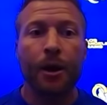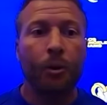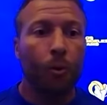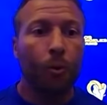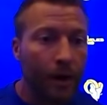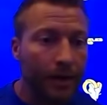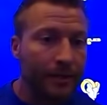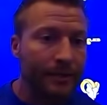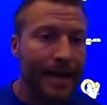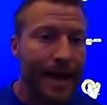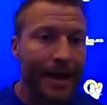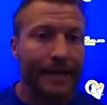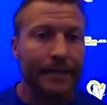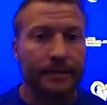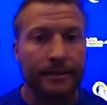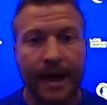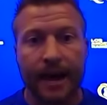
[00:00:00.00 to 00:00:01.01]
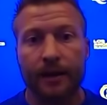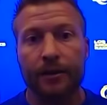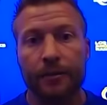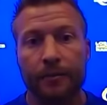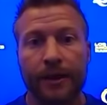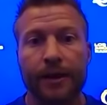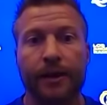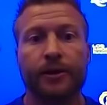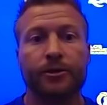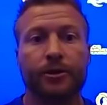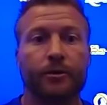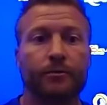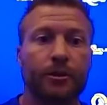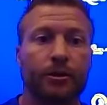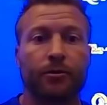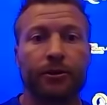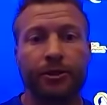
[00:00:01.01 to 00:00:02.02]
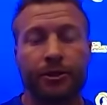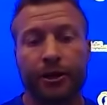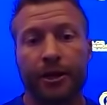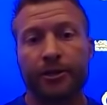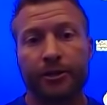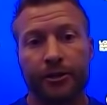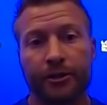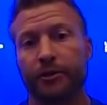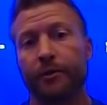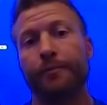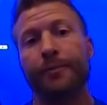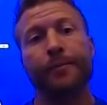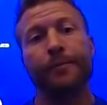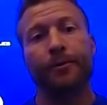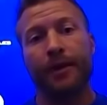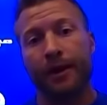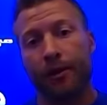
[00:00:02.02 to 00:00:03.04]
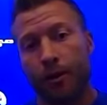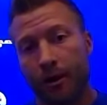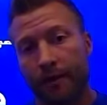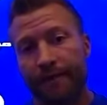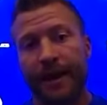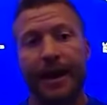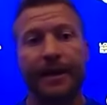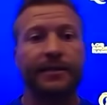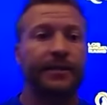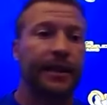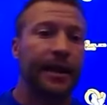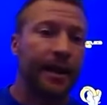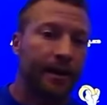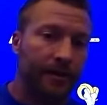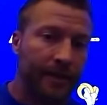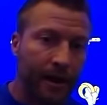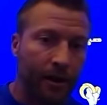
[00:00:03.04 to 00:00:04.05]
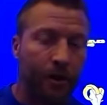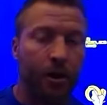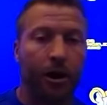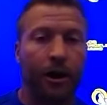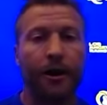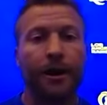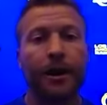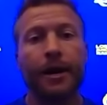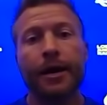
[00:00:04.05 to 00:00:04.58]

what does that exactly mean in terms of the restrictions or people that are vaccinated that aren't?